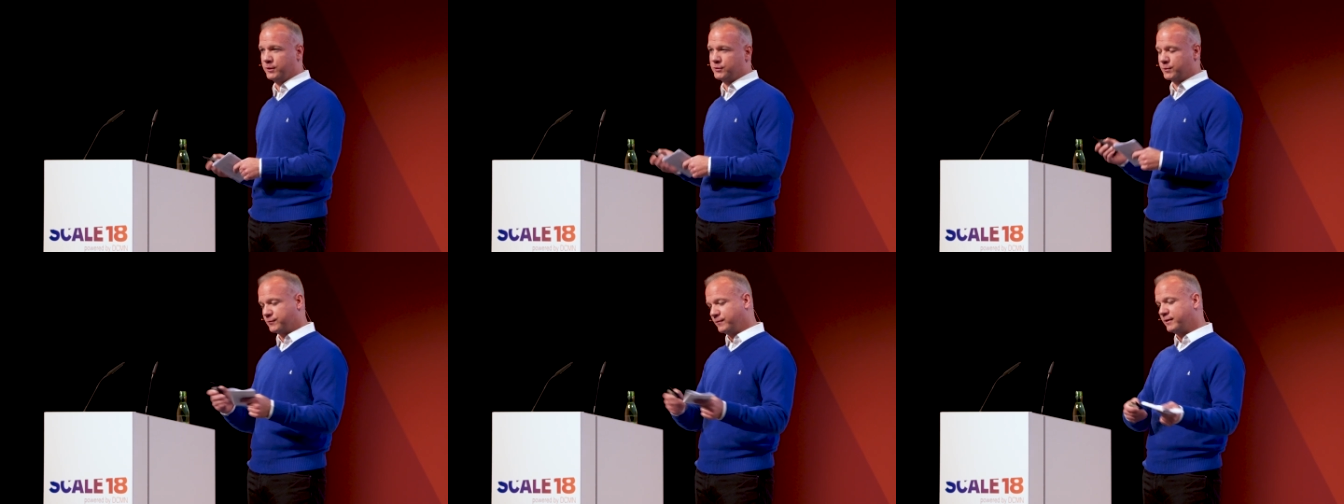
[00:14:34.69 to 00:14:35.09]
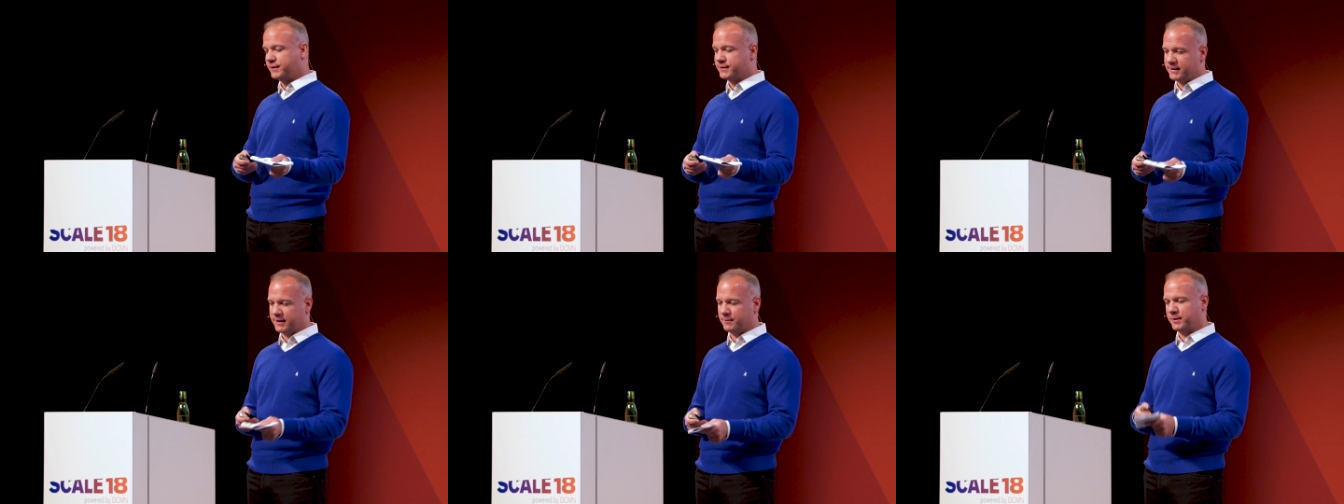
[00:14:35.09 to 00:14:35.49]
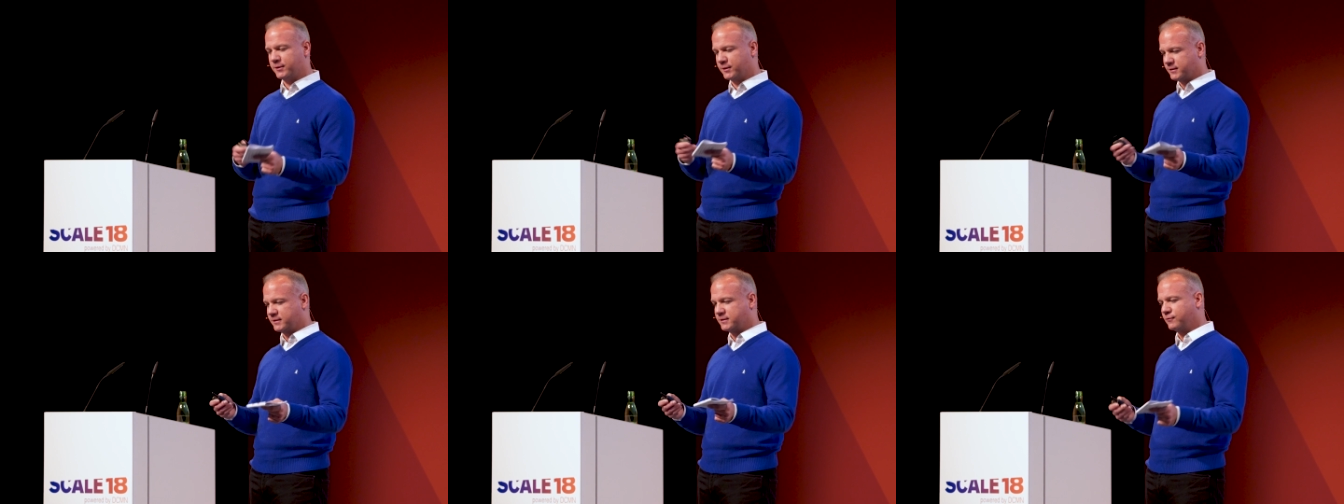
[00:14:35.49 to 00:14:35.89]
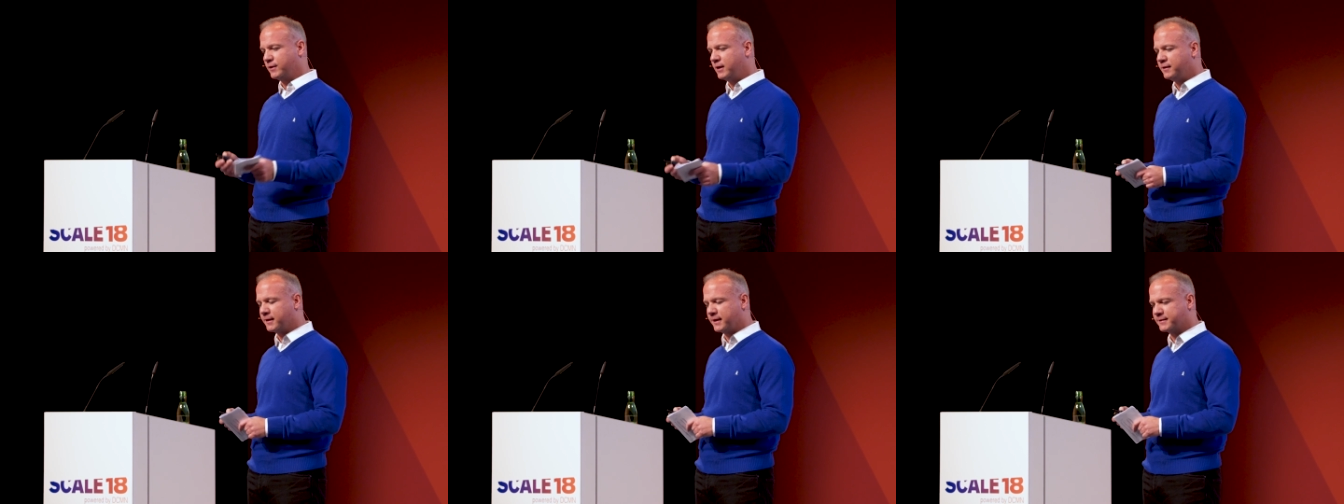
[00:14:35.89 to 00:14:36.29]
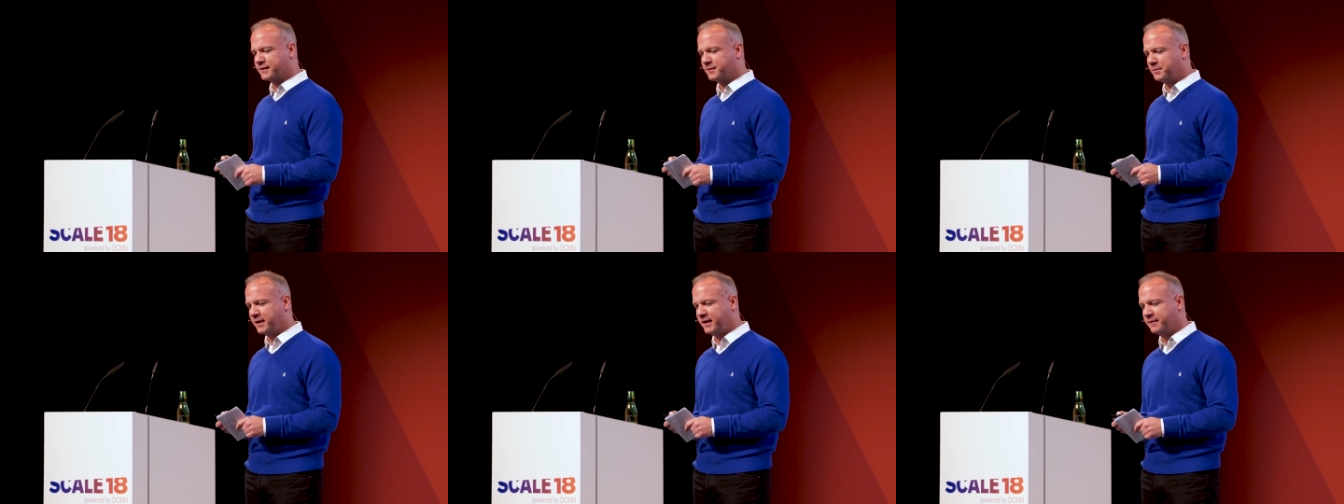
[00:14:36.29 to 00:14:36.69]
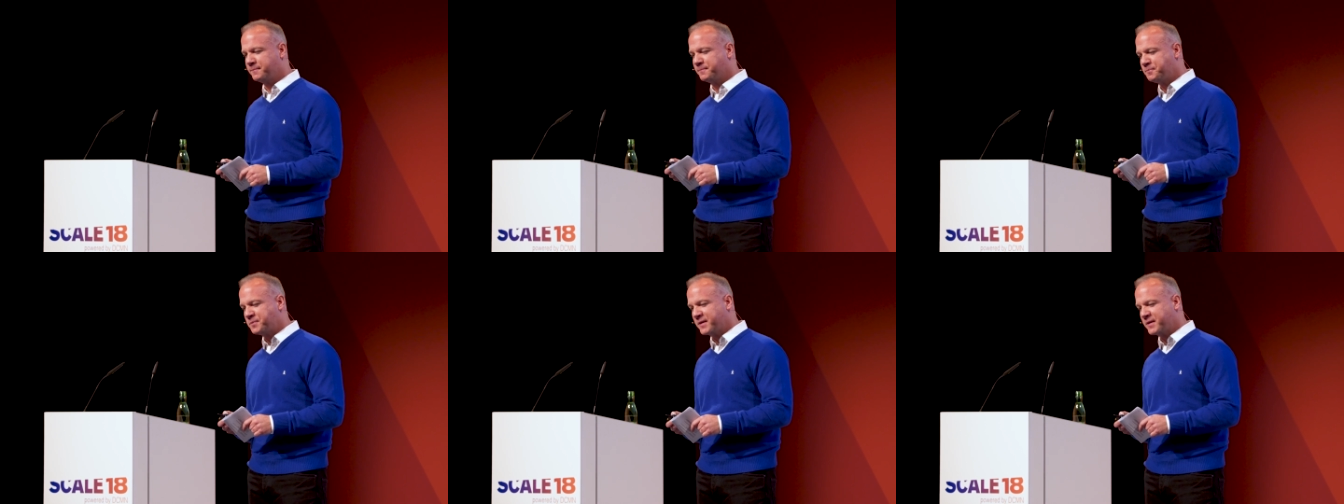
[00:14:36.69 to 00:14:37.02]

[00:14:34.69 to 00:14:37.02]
which was very sad because it's a really nice campaign,